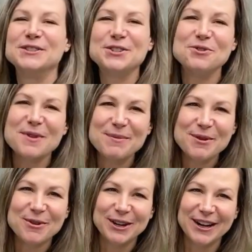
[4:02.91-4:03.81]
So you might be
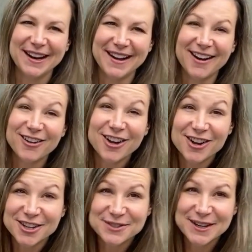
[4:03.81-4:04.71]
wondering, are all
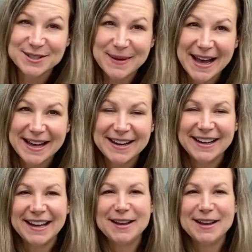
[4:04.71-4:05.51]
cultivars bad?